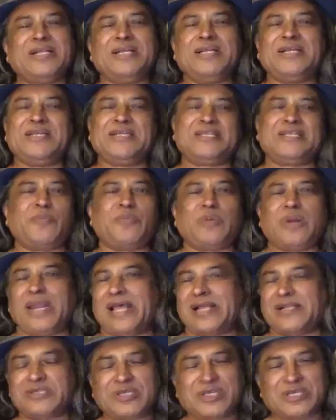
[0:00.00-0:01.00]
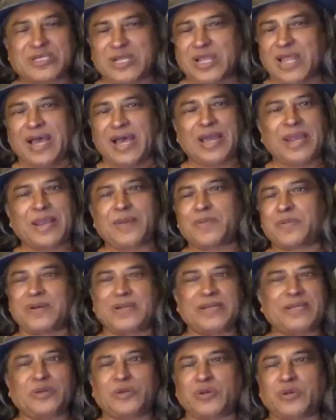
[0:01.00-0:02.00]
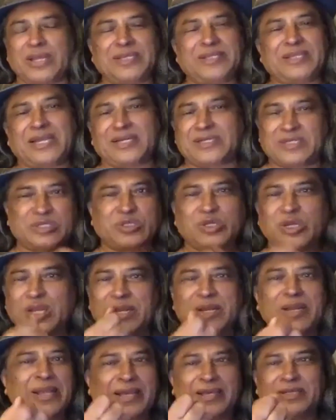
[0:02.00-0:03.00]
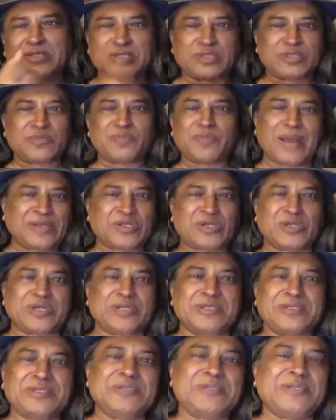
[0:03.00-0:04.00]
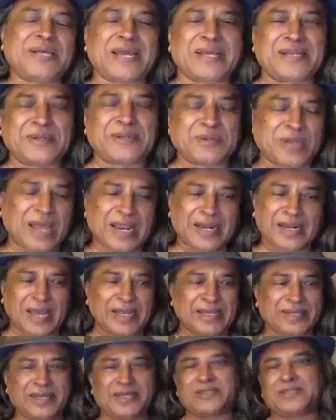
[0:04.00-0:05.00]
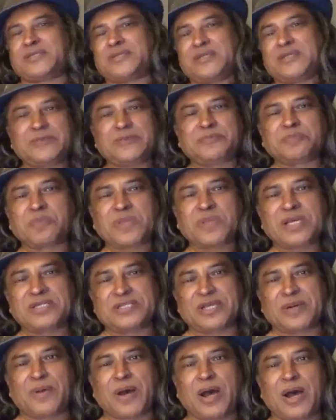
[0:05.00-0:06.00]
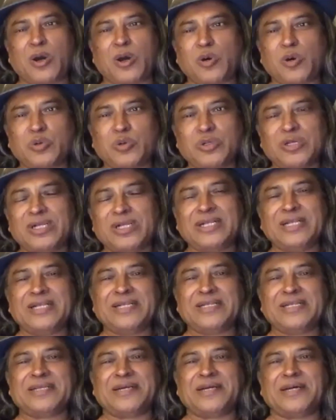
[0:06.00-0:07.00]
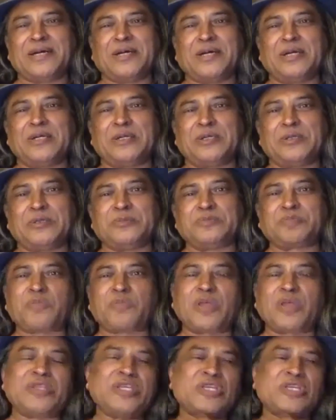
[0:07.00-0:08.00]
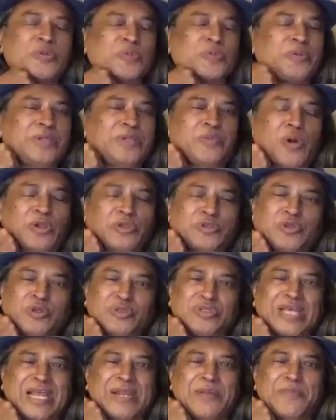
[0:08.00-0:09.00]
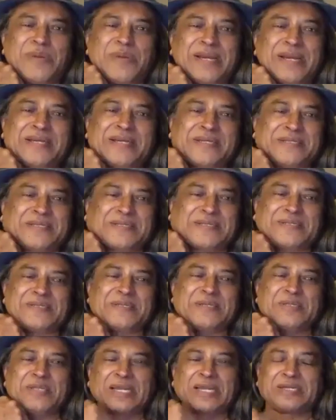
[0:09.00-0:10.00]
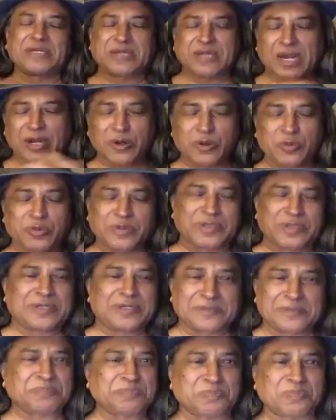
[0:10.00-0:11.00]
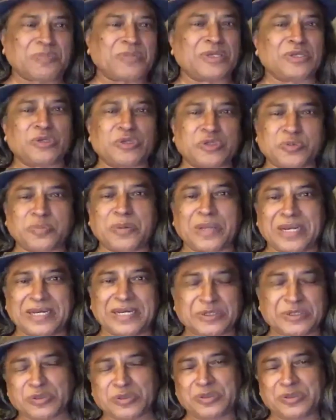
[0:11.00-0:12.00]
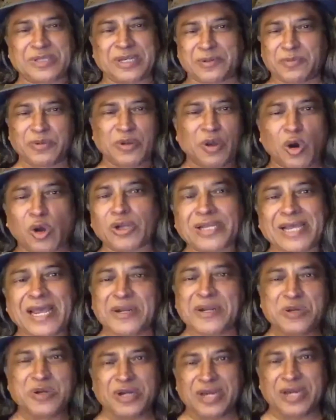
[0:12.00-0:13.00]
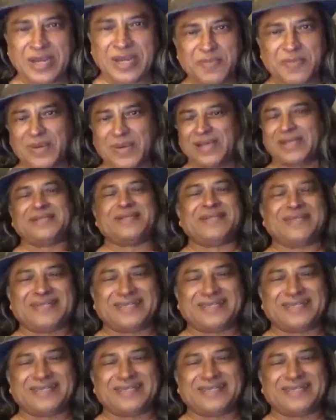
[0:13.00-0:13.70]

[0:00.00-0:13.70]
someone else's life, and and that still is magical. And I guess somehow this film also celebrates that kind of spirit that we all can dream, and